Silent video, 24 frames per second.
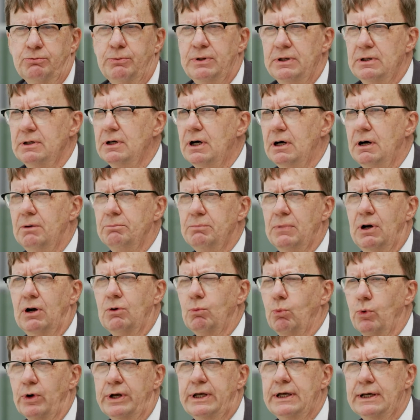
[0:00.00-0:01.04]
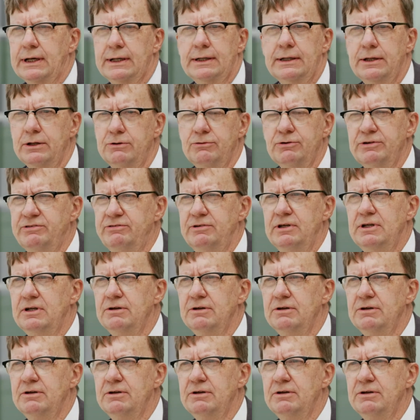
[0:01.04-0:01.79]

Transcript: We are working on literacy